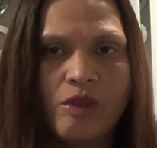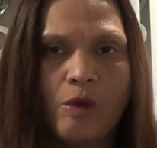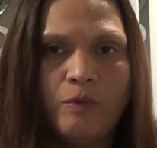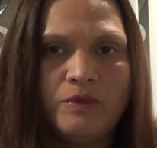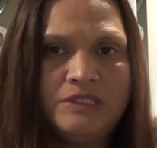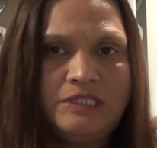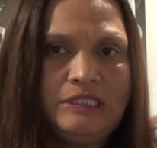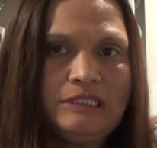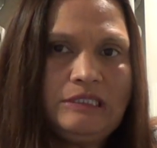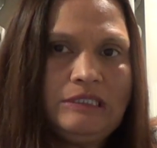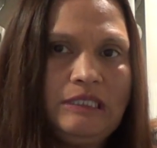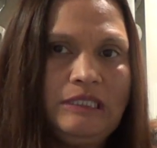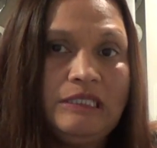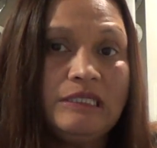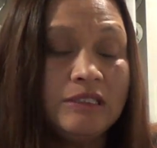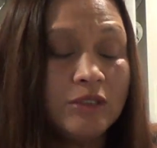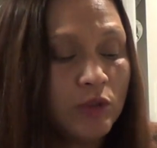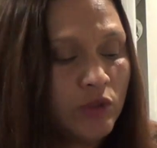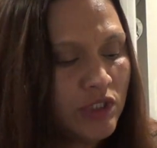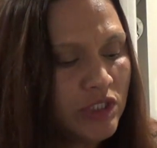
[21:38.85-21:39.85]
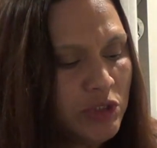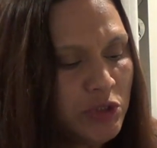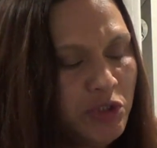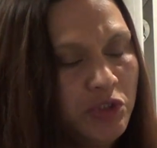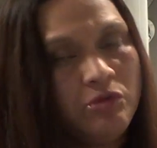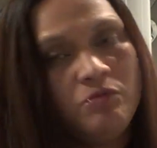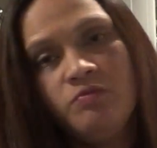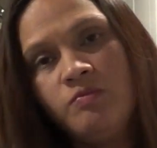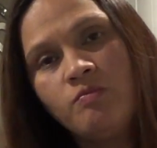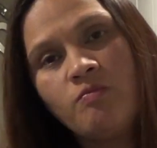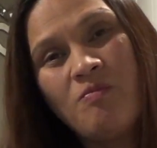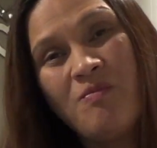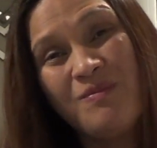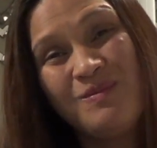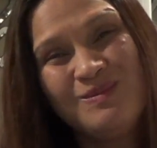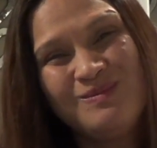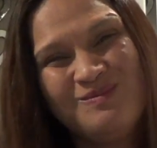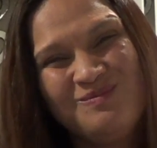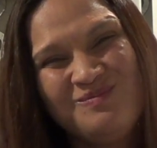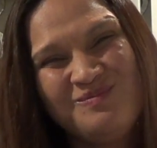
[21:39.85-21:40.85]
with just a little drizzle
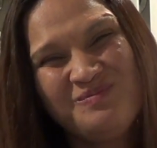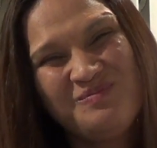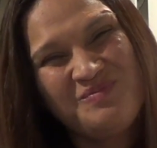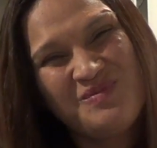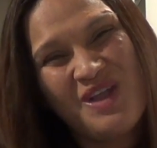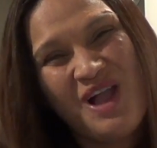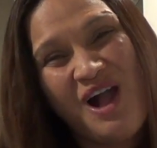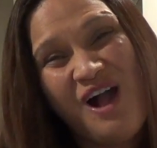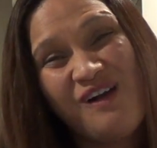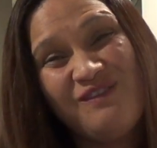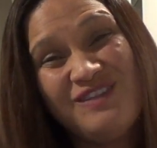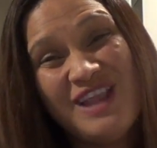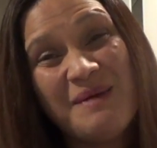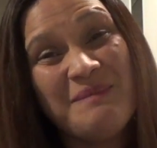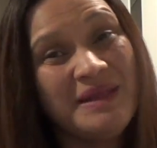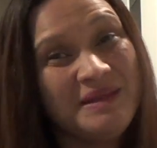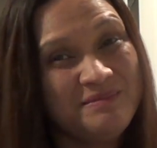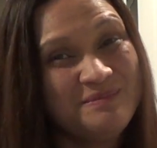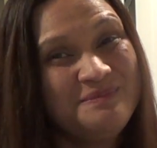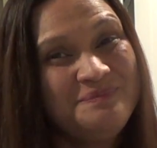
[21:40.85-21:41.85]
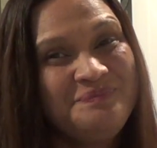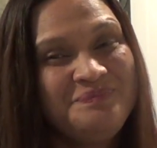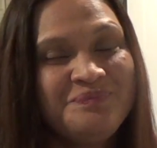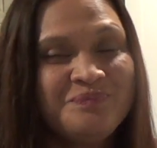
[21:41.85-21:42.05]
of lemon.